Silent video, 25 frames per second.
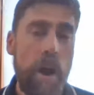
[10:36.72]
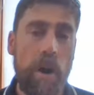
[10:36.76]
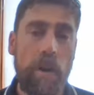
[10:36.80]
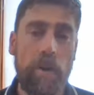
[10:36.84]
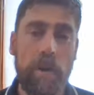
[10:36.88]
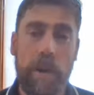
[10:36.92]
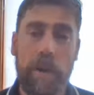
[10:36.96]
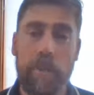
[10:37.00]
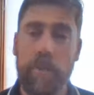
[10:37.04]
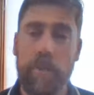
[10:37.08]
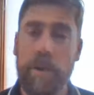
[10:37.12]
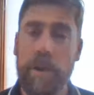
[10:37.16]

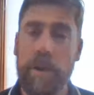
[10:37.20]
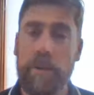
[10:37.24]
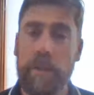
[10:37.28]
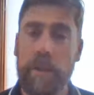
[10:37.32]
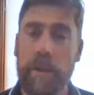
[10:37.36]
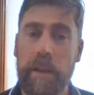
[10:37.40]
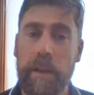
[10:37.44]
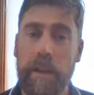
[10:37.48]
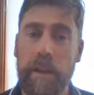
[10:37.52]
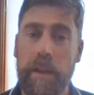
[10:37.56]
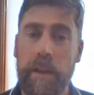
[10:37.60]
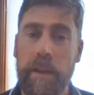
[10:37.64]
I'll come around
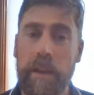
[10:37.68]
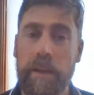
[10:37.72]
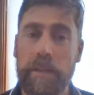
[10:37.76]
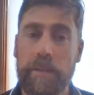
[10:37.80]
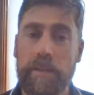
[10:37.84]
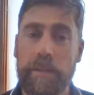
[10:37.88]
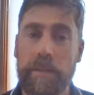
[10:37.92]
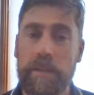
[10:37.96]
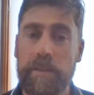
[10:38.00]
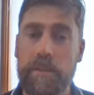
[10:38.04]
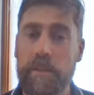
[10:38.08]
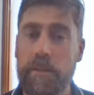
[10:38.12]
to
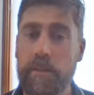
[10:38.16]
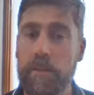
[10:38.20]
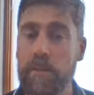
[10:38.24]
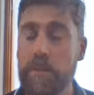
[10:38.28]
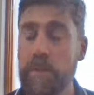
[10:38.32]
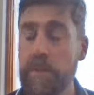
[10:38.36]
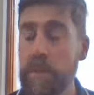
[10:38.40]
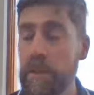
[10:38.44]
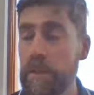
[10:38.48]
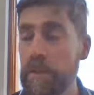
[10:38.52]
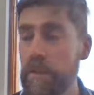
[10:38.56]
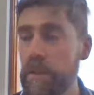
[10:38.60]
class as you're
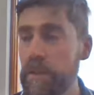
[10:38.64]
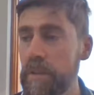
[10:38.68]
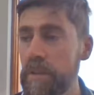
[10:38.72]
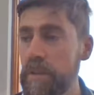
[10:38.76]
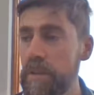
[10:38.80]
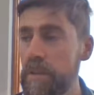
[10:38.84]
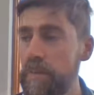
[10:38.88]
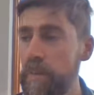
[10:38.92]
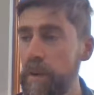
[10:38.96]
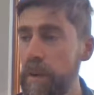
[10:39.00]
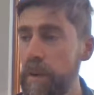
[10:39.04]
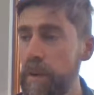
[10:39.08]
doing your
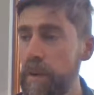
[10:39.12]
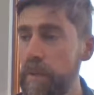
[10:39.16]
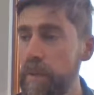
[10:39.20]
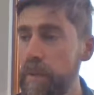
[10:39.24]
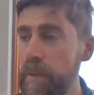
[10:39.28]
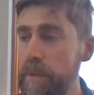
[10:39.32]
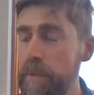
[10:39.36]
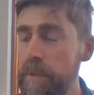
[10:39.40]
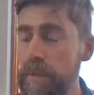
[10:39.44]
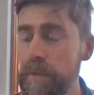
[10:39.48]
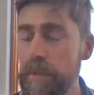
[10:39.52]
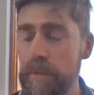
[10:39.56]

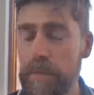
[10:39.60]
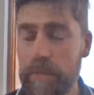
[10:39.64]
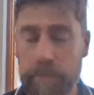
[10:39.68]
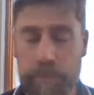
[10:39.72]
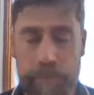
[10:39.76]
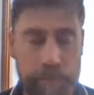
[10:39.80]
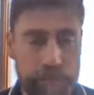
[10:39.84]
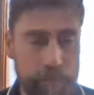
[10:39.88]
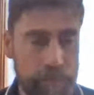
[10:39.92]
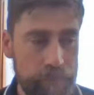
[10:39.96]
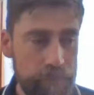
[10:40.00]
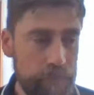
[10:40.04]
experiments.
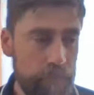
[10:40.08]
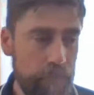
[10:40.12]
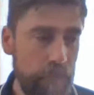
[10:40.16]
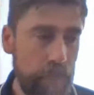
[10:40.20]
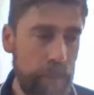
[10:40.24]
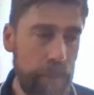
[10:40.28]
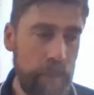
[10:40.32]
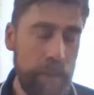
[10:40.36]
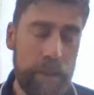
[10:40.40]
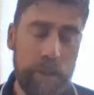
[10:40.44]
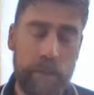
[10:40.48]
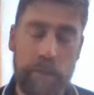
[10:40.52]

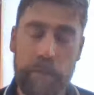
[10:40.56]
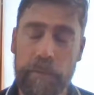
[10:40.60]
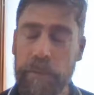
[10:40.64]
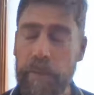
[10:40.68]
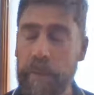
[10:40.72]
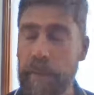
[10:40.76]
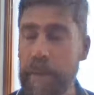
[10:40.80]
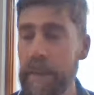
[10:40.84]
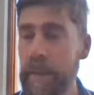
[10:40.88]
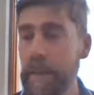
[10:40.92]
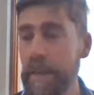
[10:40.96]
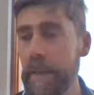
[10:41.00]
If
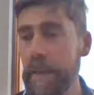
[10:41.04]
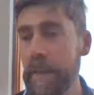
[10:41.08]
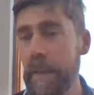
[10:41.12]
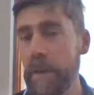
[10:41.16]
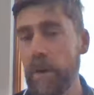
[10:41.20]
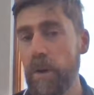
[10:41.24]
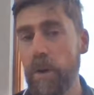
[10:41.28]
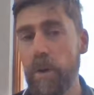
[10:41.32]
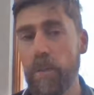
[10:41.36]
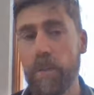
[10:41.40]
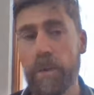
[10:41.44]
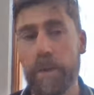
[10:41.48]
you need any
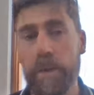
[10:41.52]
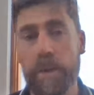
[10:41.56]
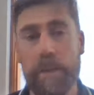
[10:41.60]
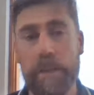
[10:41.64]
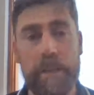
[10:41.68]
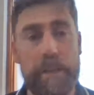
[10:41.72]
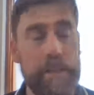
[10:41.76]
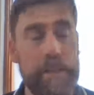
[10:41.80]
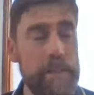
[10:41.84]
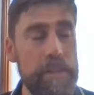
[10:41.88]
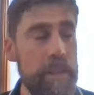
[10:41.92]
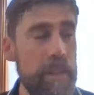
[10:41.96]
help at
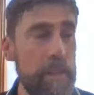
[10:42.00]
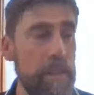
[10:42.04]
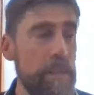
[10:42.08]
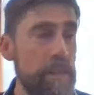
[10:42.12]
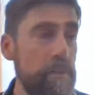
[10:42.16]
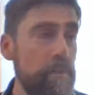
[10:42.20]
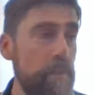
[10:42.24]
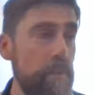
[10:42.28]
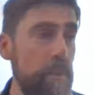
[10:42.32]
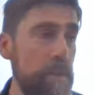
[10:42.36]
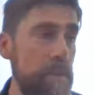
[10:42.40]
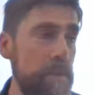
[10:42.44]
any
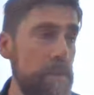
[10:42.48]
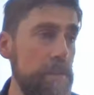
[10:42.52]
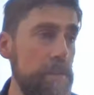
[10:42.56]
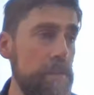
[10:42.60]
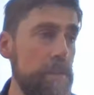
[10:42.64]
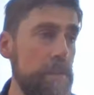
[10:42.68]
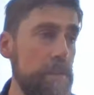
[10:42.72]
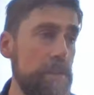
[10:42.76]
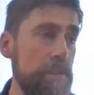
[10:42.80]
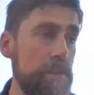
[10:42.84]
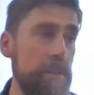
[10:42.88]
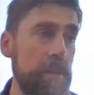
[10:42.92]
stage,
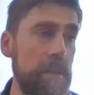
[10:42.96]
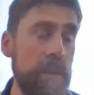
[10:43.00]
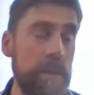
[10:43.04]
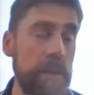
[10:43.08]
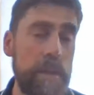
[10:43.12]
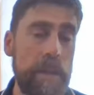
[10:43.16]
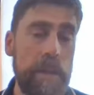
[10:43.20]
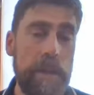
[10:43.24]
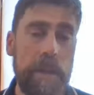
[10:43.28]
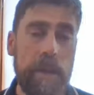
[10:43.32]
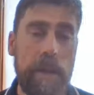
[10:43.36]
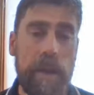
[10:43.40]
please just
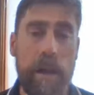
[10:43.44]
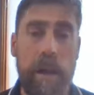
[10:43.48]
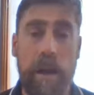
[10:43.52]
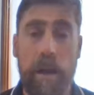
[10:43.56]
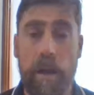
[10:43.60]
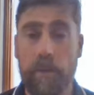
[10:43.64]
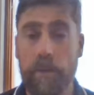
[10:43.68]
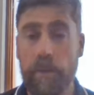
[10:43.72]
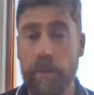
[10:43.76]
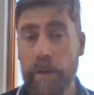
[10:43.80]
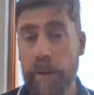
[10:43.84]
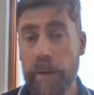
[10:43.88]

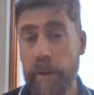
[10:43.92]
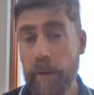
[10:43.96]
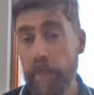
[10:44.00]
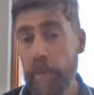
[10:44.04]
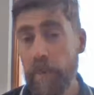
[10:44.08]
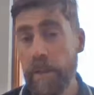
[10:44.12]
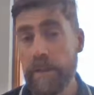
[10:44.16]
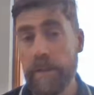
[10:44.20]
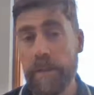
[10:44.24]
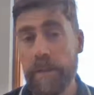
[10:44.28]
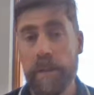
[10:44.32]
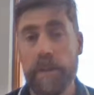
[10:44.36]
get
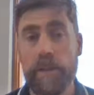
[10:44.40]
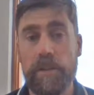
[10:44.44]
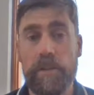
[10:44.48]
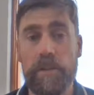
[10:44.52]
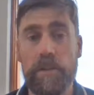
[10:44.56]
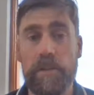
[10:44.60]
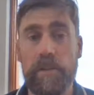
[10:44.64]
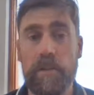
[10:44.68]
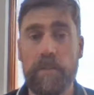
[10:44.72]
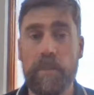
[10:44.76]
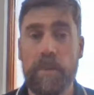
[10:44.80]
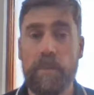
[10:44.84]
my
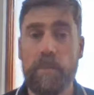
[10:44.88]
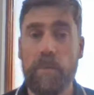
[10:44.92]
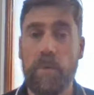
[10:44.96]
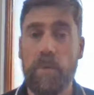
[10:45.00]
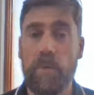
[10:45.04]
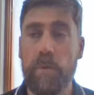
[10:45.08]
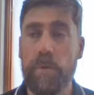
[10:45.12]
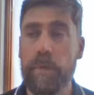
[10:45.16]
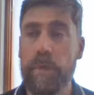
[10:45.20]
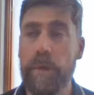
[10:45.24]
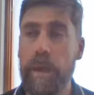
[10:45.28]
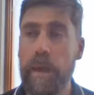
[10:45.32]
attention. I'll be
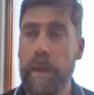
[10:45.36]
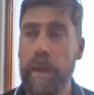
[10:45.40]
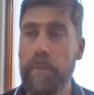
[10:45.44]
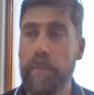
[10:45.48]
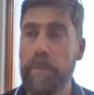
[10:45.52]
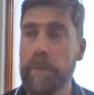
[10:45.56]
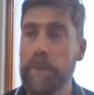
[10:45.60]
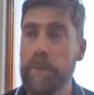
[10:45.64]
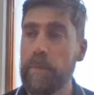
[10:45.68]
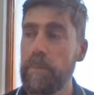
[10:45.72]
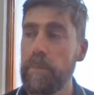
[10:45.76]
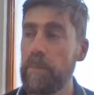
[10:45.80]
more than
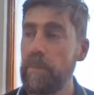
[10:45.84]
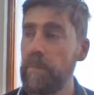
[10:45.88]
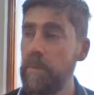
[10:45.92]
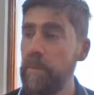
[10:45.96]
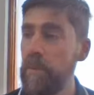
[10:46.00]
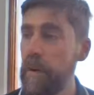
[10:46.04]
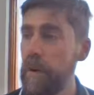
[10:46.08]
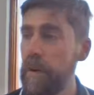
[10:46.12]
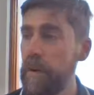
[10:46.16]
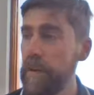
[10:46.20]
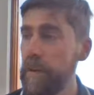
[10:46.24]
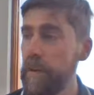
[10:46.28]
happy to
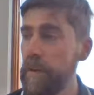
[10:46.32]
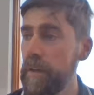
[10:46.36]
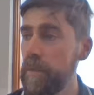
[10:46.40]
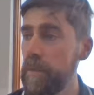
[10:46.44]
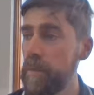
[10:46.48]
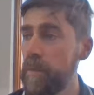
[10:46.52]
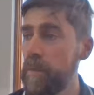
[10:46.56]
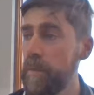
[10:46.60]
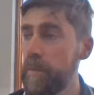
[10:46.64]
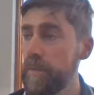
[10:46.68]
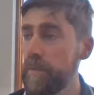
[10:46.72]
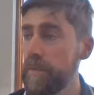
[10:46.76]
provide any
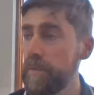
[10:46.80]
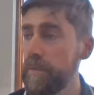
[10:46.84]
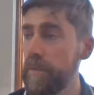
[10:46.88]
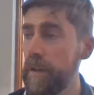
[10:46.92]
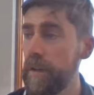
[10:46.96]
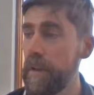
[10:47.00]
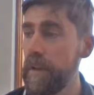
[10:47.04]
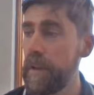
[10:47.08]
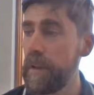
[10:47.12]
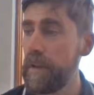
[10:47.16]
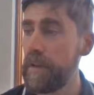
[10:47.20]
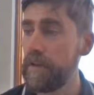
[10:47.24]
points
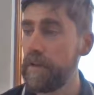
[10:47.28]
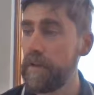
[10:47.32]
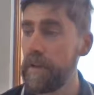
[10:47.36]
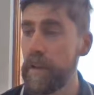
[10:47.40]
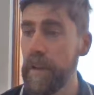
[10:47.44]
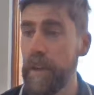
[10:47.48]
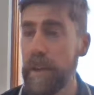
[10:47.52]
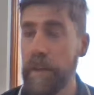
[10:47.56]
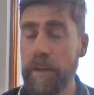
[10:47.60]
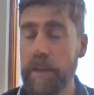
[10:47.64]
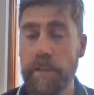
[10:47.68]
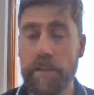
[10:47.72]
of
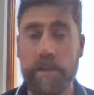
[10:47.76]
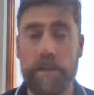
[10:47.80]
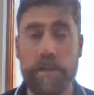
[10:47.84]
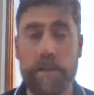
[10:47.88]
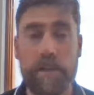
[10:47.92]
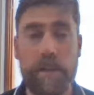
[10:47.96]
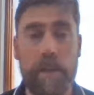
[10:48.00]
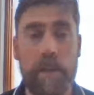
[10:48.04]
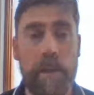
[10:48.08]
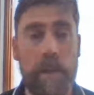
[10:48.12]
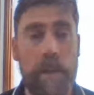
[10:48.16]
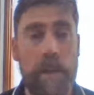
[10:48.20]

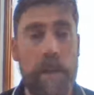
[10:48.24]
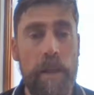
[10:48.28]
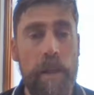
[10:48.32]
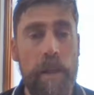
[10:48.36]
clarification.